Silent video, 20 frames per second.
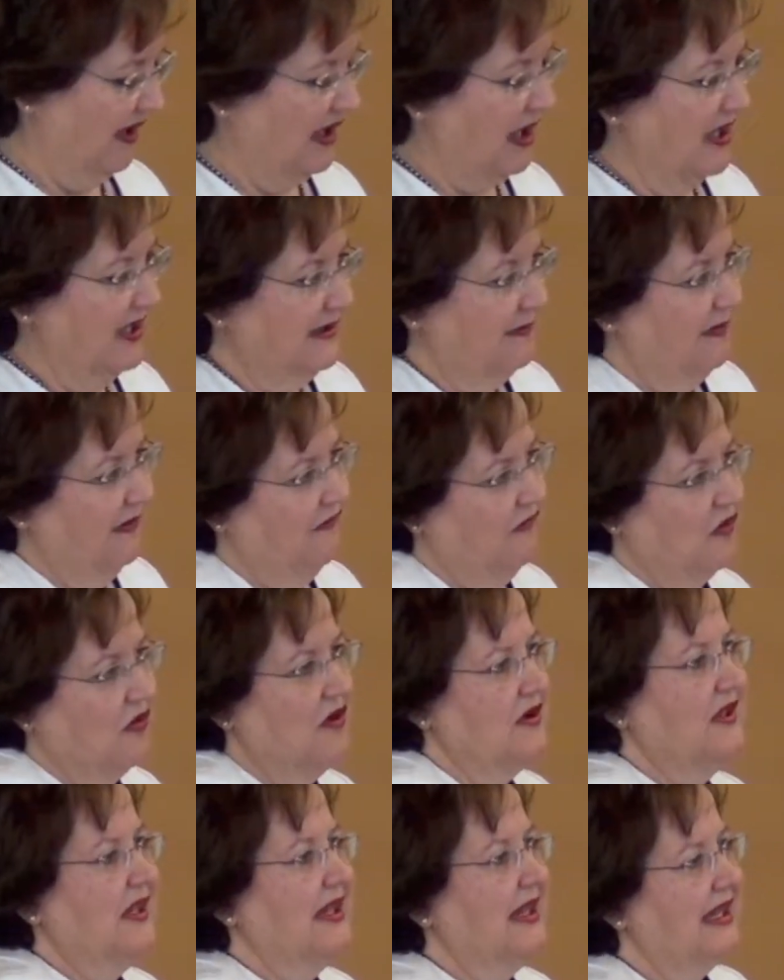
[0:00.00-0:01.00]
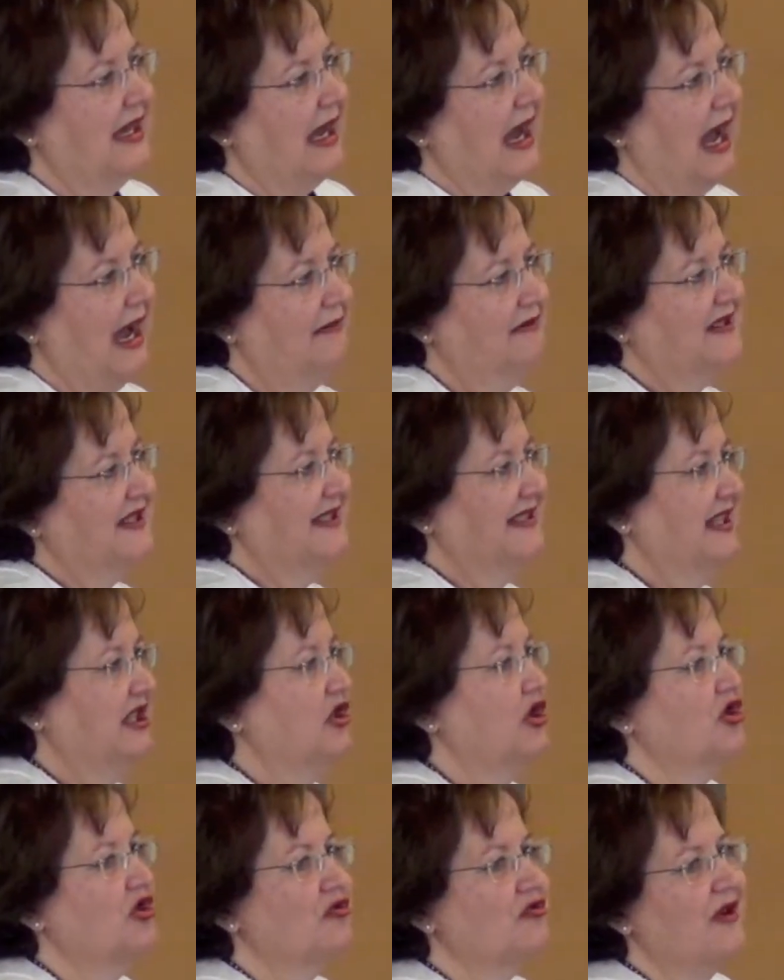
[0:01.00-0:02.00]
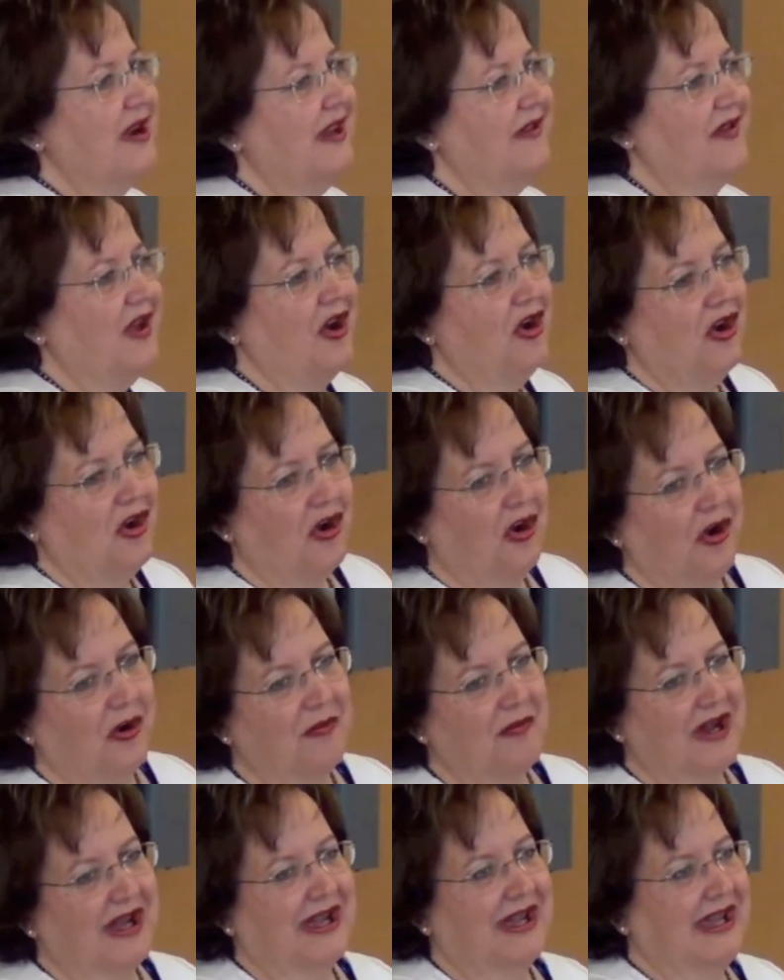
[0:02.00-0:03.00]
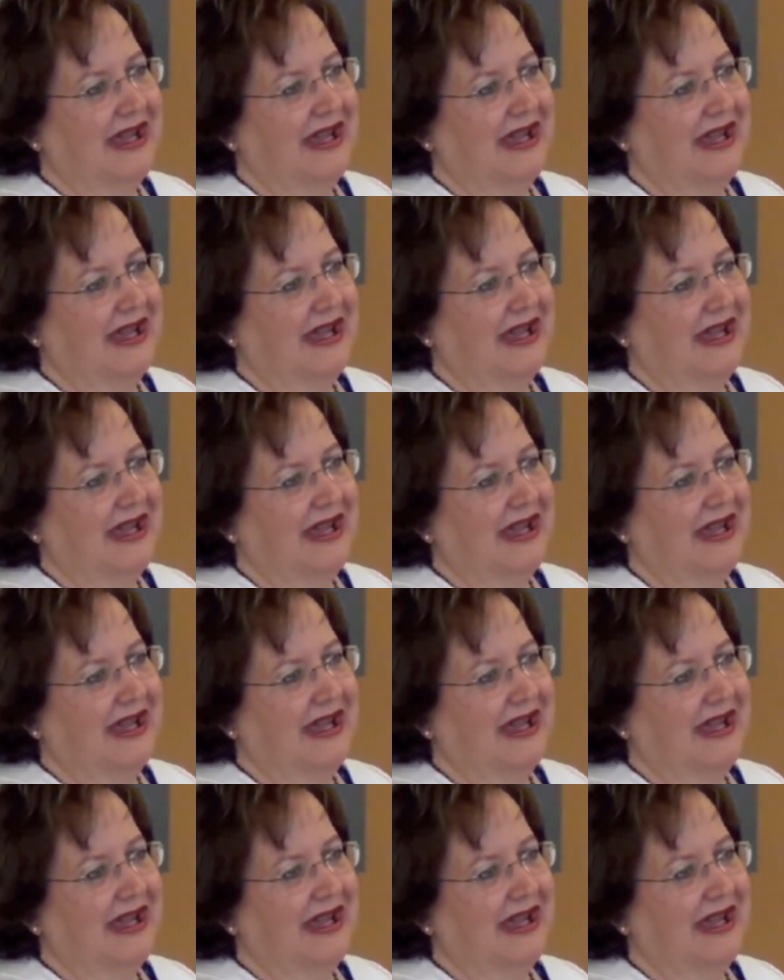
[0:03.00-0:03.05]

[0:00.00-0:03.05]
because before then, I was centered around the home